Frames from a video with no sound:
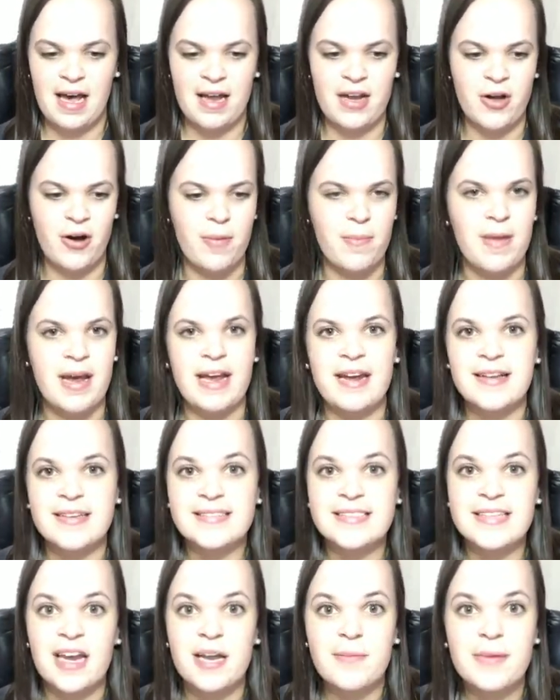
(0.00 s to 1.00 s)
No,
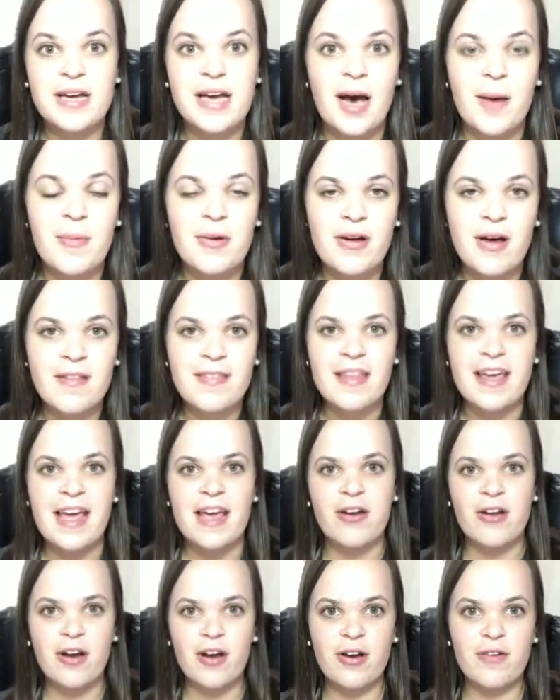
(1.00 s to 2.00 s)
Amanda's going to be coming on
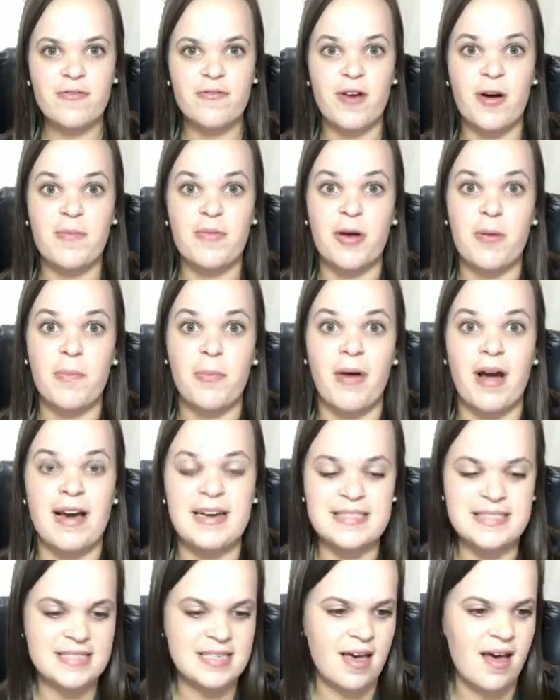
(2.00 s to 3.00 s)
later from
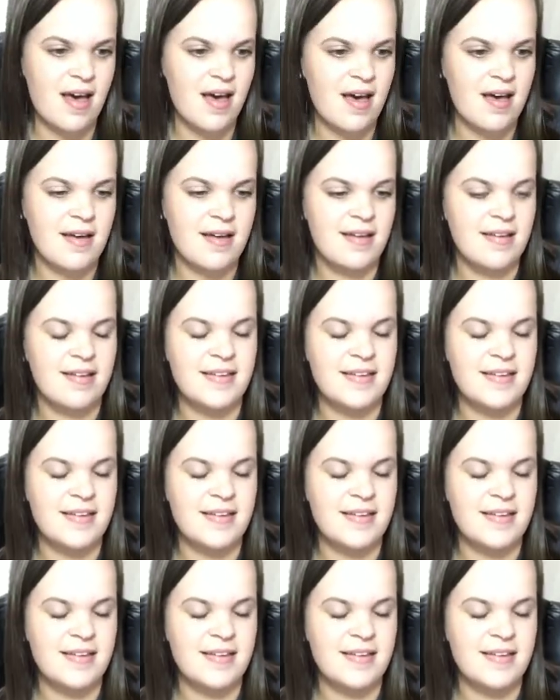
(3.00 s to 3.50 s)
Nebraska.